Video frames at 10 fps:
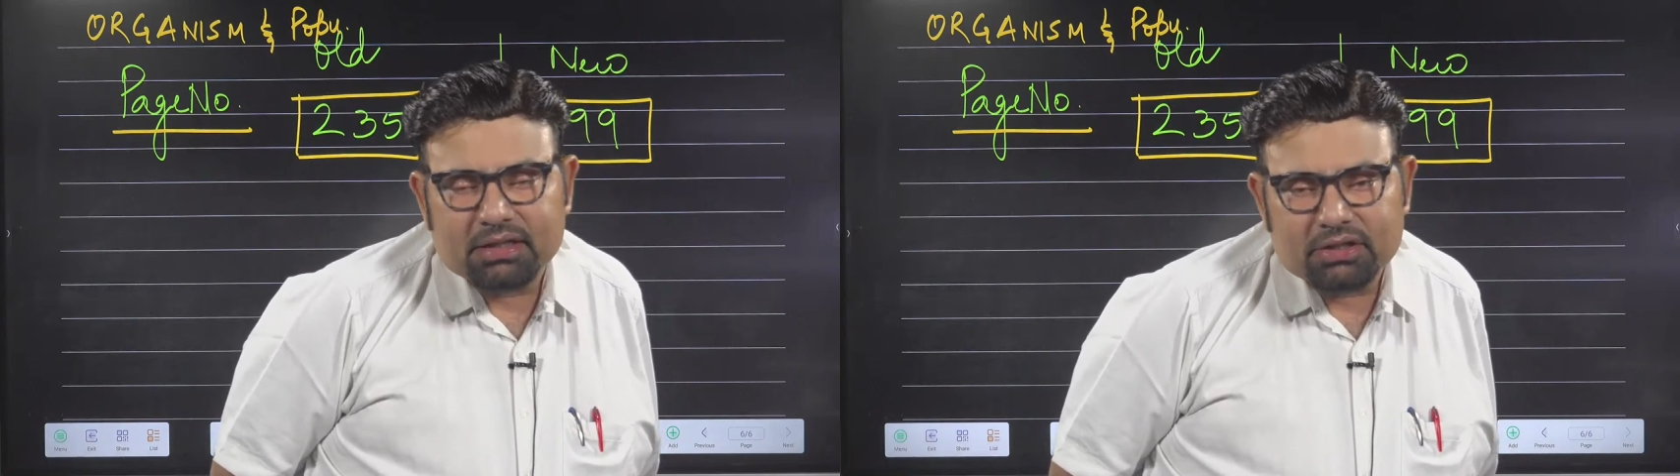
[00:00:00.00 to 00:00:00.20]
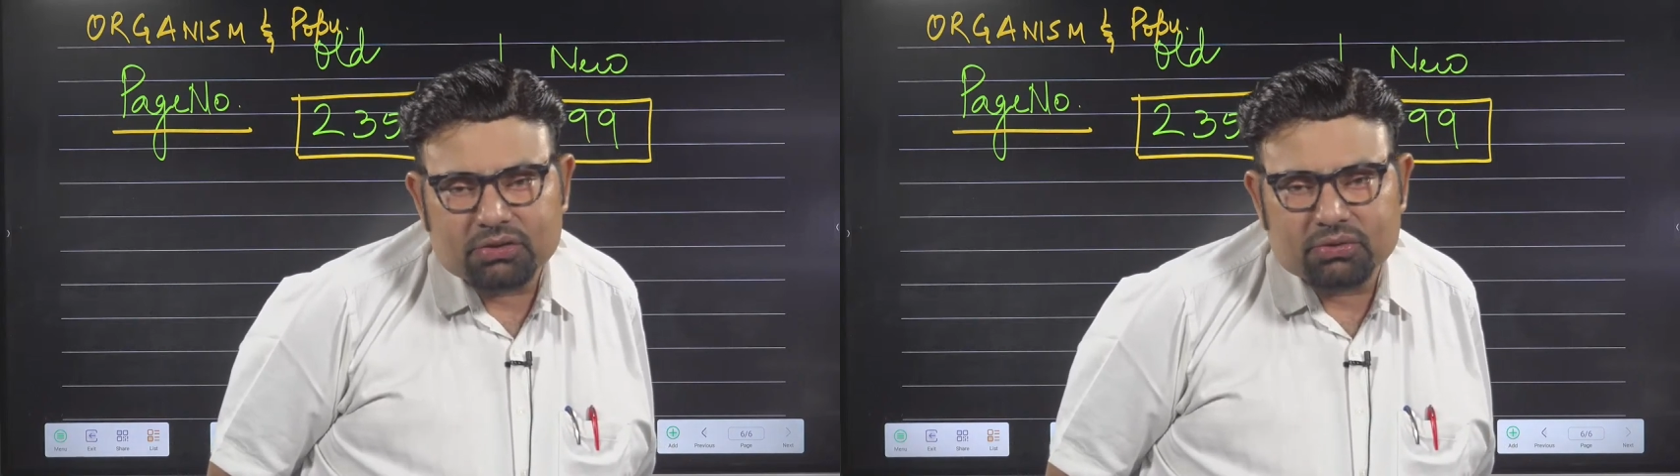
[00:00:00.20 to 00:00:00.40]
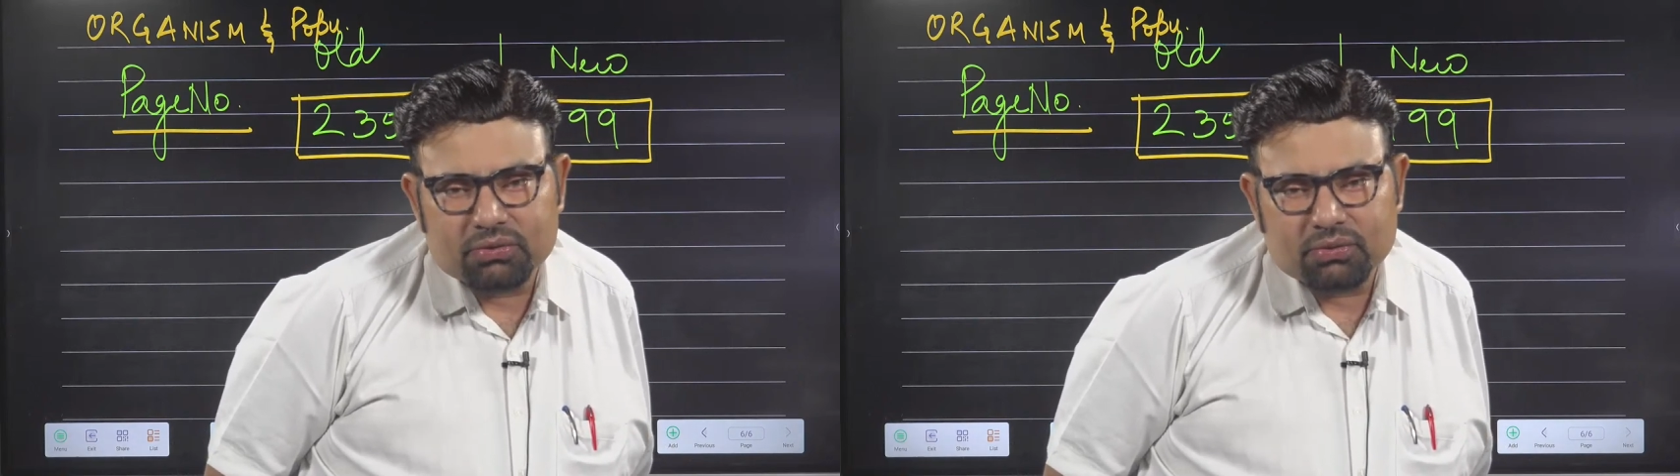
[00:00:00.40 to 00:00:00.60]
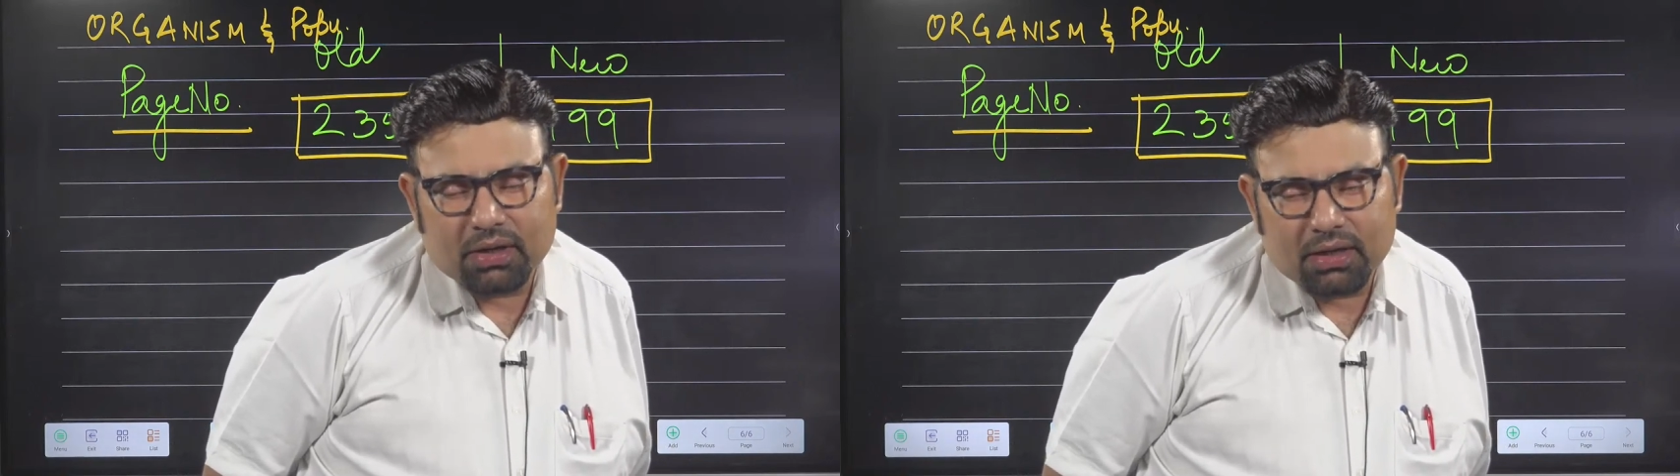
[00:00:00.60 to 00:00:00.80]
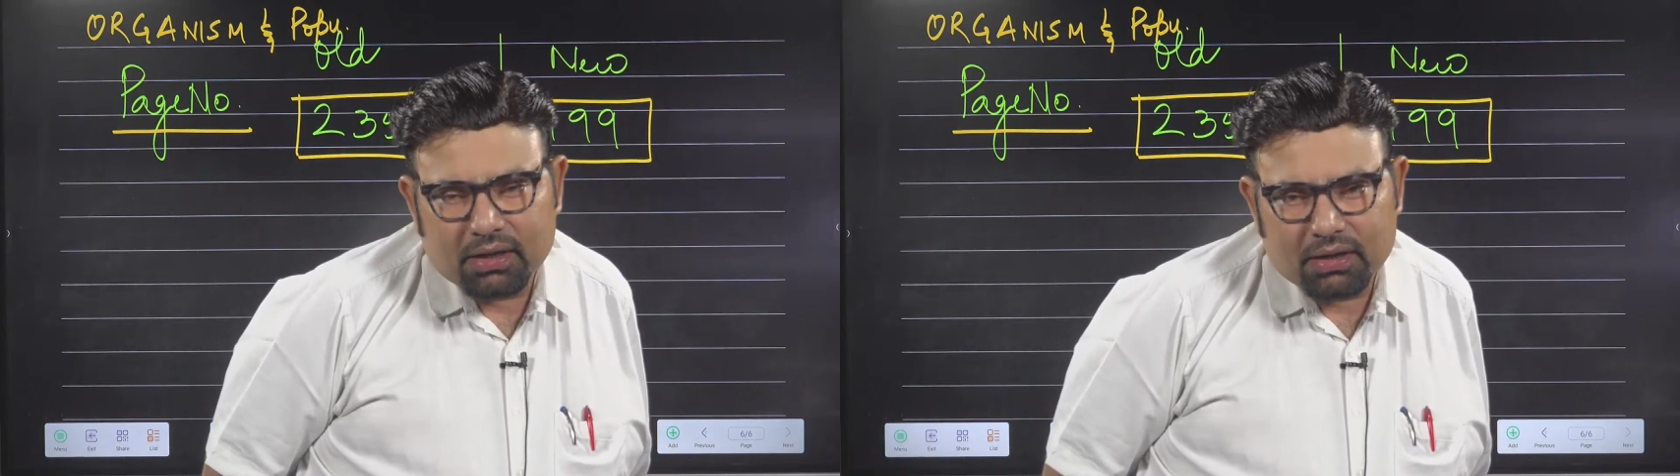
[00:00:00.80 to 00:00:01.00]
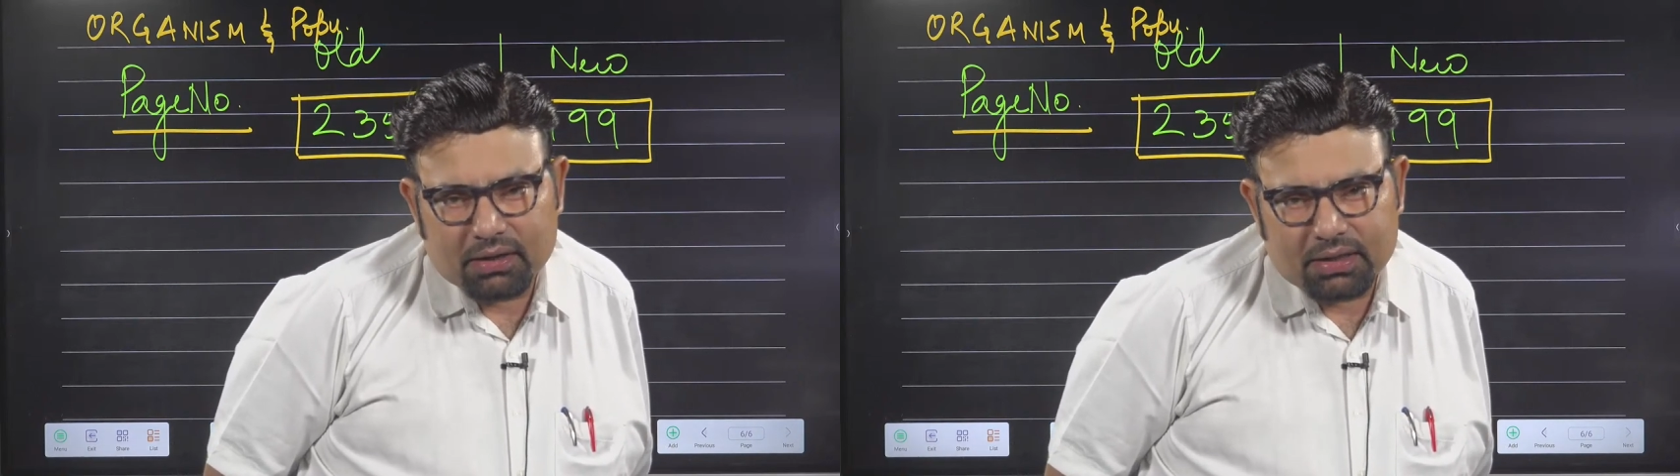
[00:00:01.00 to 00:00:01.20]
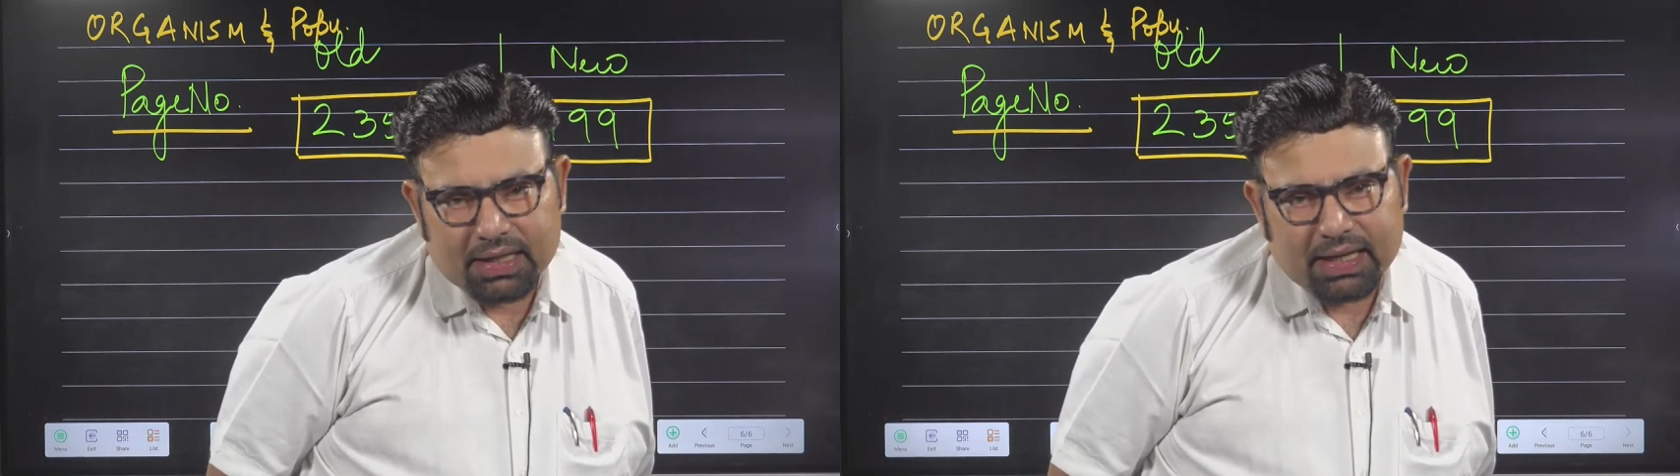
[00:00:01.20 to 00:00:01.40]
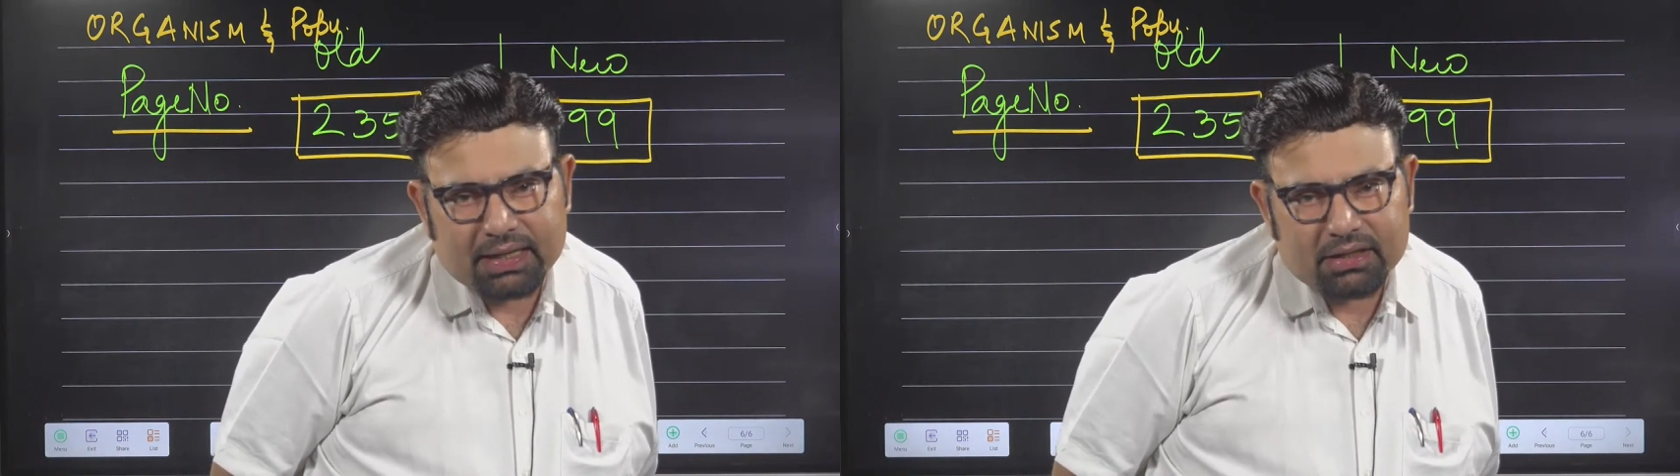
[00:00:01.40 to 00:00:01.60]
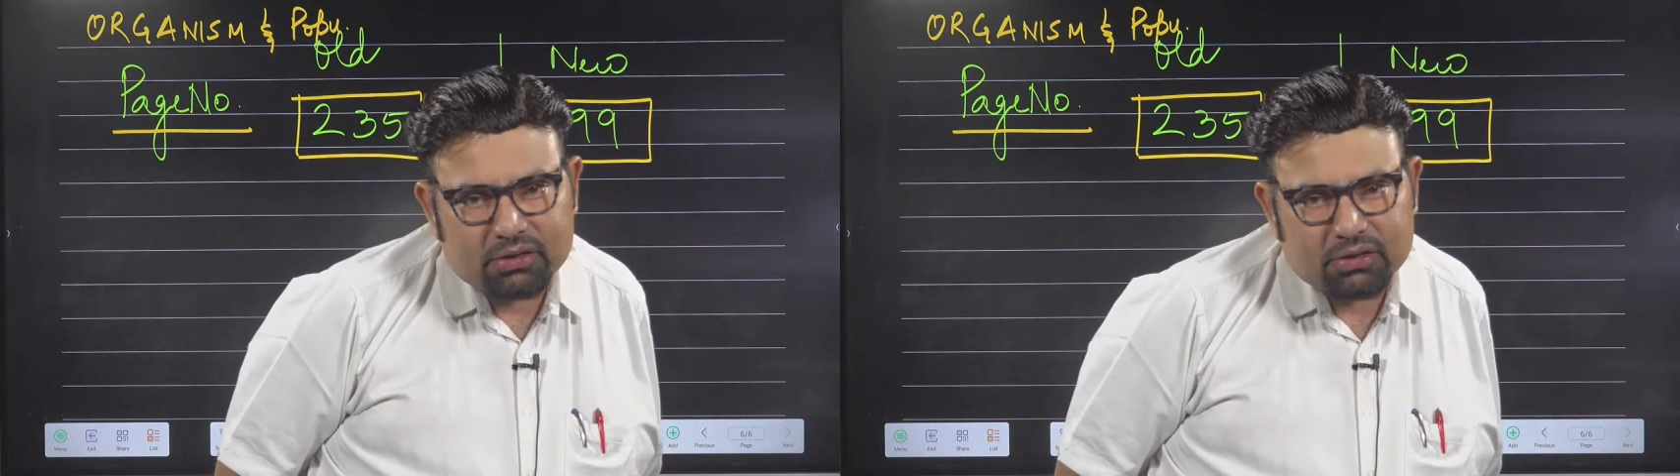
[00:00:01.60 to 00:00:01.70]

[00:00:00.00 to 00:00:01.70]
you can